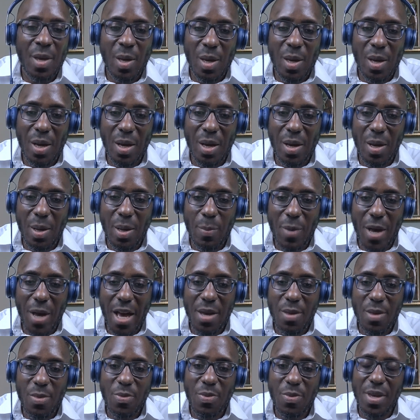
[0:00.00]

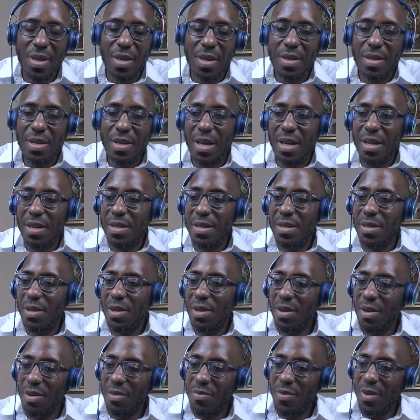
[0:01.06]
I think that
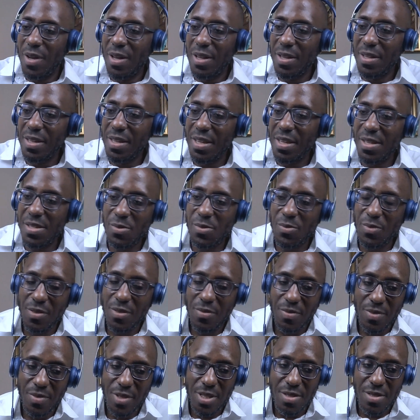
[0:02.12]
of all the guests
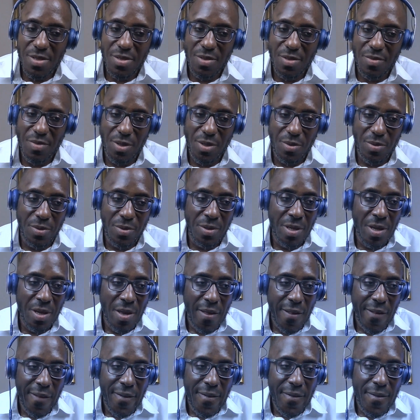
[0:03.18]
we've interviewed,
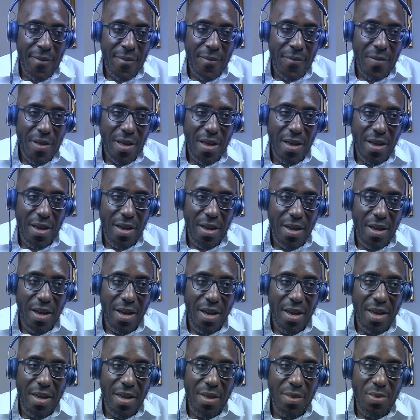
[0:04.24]

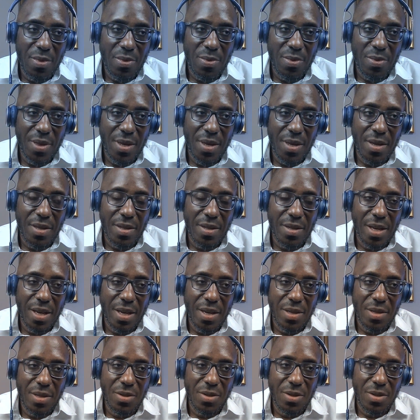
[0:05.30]
I think
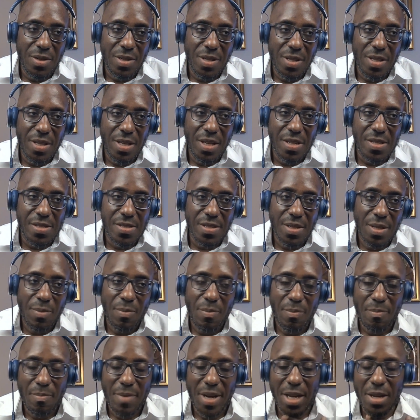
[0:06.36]
that you're the guest, in
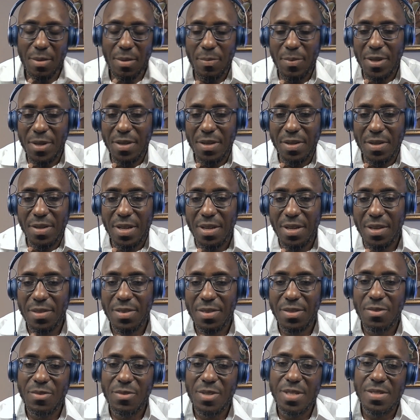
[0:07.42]
my opinion.
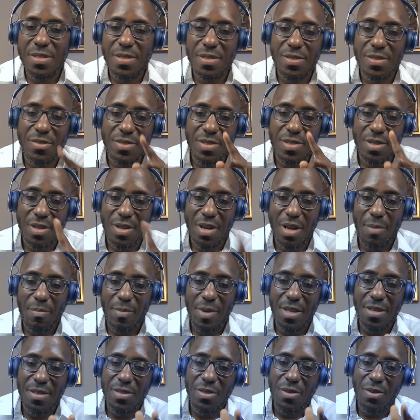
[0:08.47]
Healthy Reasoners,
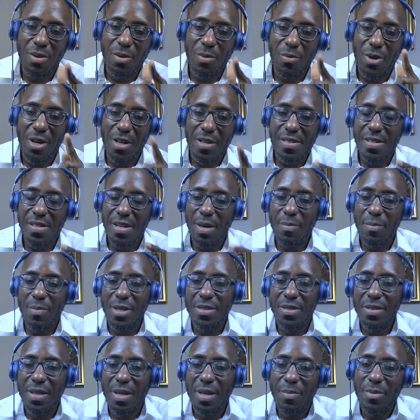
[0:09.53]
comment or WhatsApp me
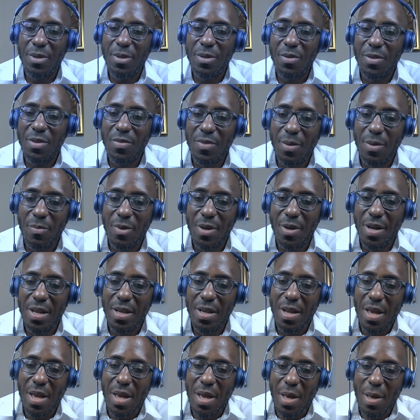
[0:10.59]
to let me know if I'm right.
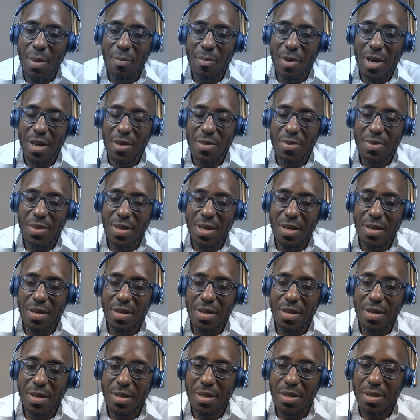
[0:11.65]
But I think
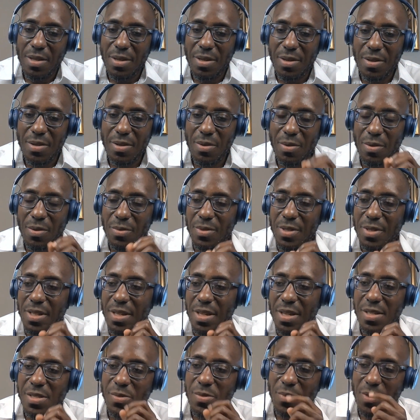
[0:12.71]
you're the only
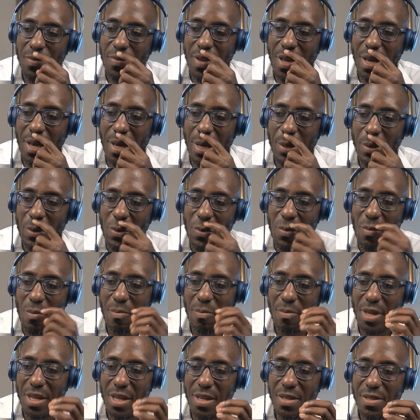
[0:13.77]
guest we've had who
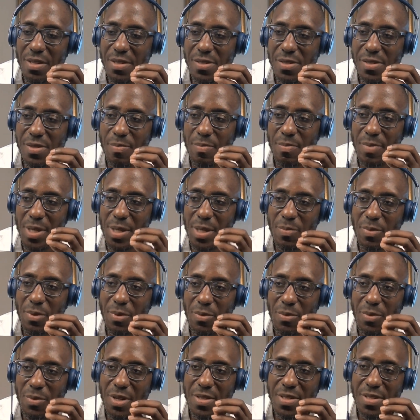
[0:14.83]
makes people
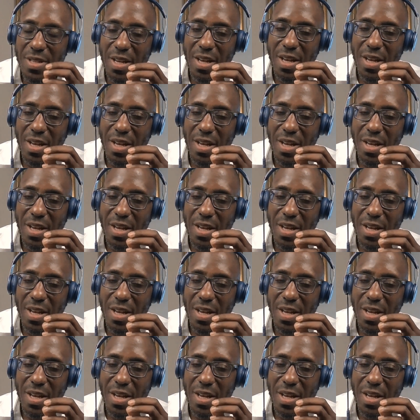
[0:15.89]
want to